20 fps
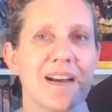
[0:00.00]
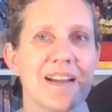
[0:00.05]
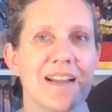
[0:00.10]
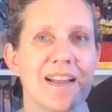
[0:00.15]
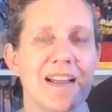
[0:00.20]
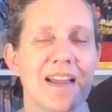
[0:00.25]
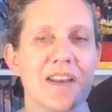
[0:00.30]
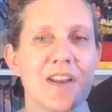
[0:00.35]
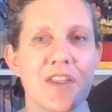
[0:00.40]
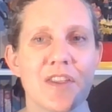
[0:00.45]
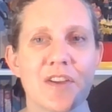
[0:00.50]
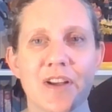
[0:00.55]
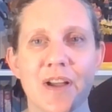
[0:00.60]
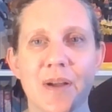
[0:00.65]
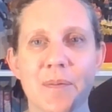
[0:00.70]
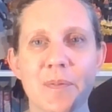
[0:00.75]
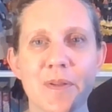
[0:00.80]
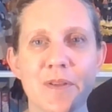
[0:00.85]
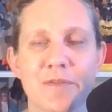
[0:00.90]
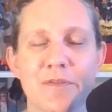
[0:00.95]
Another
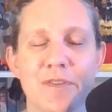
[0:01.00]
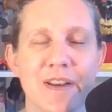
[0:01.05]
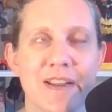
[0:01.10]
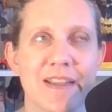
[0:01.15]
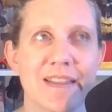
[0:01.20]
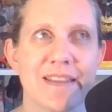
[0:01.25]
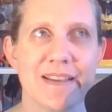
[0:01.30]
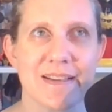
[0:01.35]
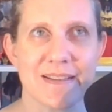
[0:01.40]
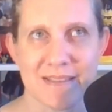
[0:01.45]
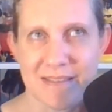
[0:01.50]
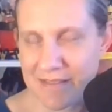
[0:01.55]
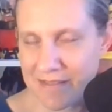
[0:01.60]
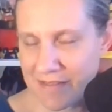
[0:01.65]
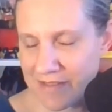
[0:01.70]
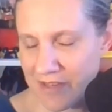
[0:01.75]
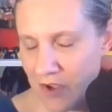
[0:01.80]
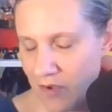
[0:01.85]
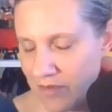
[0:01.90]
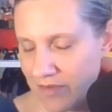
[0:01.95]
couple of funny things.
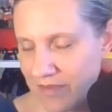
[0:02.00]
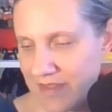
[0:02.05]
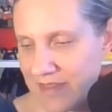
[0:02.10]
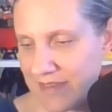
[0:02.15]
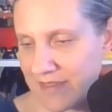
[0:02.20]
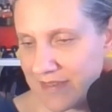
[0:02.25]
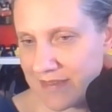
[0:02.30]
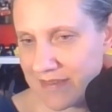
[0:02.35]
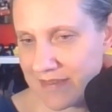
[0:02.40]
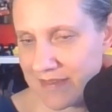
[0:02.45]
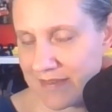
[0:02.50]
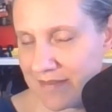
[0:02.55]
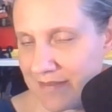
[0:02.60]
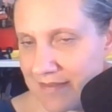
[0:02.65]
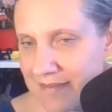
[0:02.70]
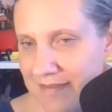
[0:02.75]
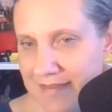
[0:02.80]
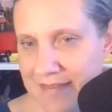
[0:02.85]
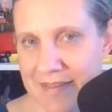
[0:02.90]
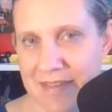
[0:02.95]
So this
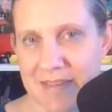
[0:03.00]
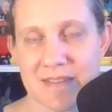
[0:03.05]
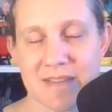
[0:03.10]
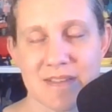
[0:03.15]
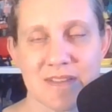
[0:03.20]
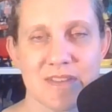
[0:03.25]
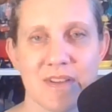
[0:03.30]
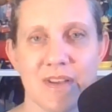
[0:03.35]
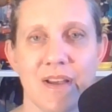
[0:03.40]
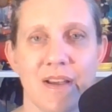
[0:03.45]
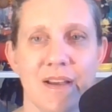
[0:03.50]
is